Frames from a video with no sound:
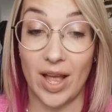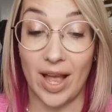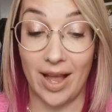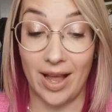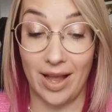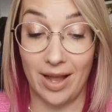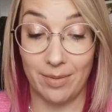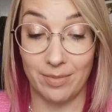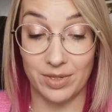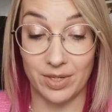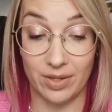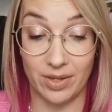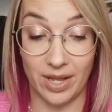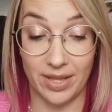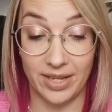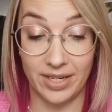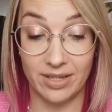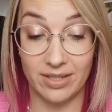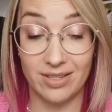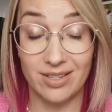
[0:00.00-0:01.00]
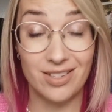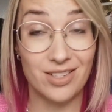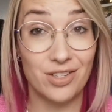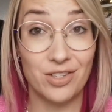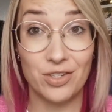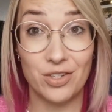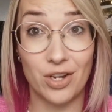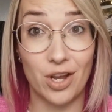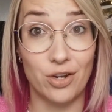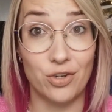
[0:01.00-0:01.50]
So I think this is
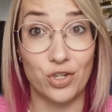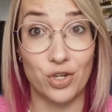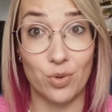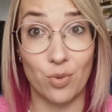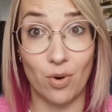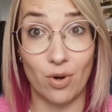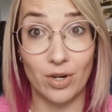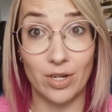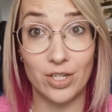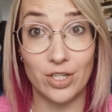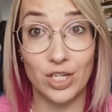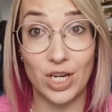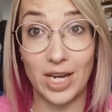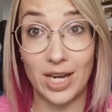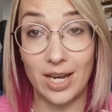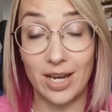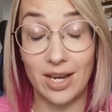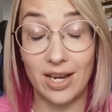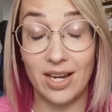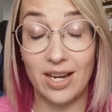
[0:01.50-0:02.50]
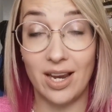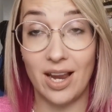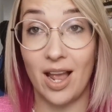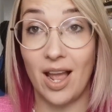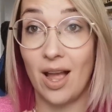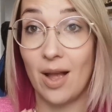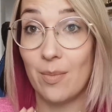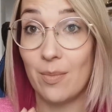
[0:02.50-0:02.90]
a duology,